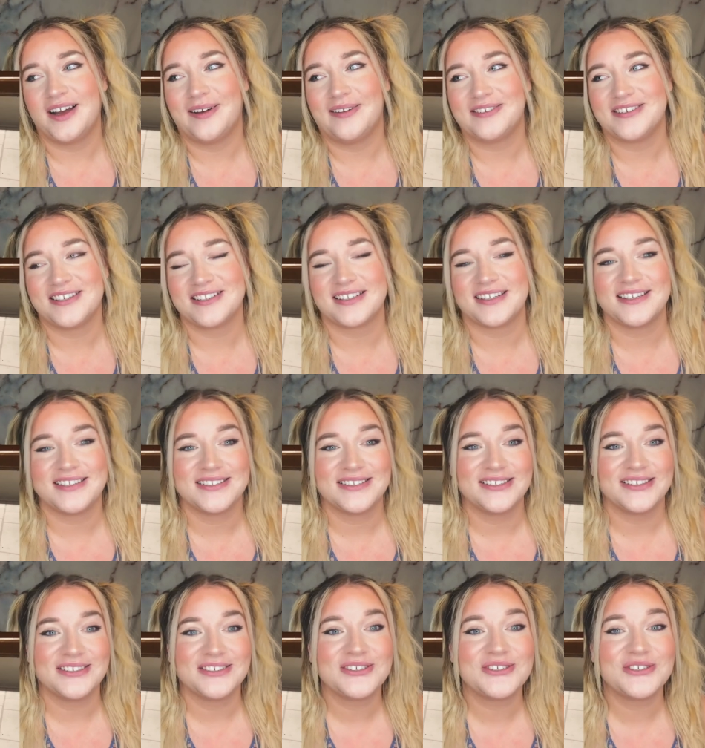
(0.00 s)
just because
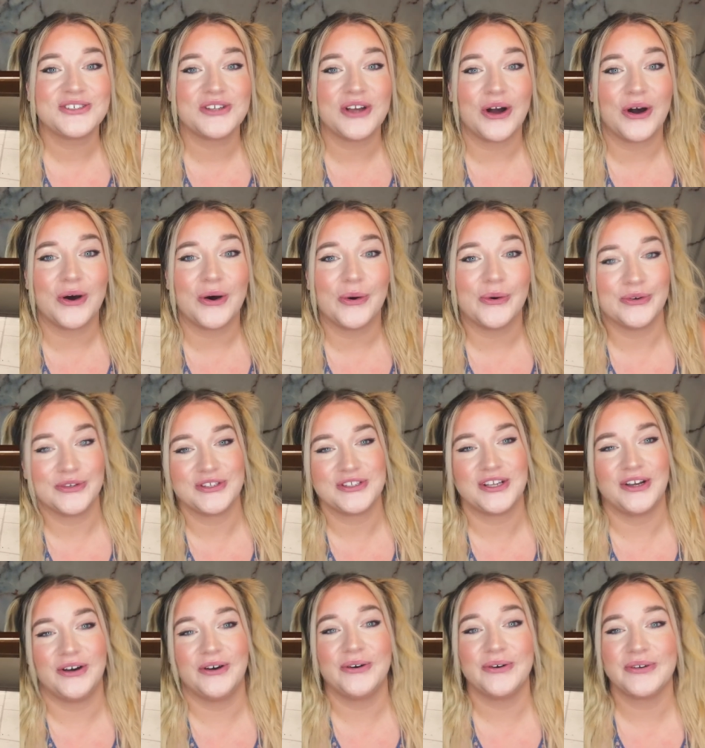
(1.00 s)
they're so
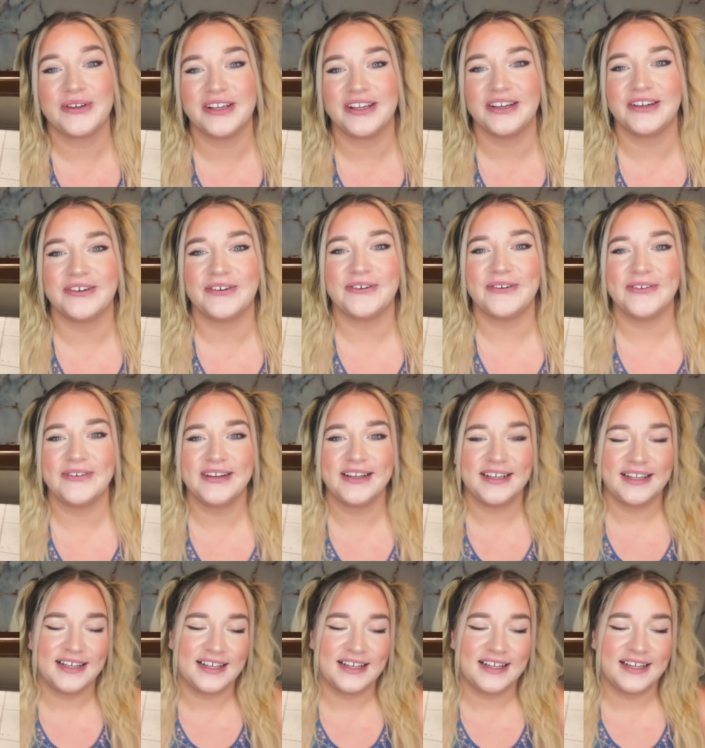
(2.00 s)
so cute.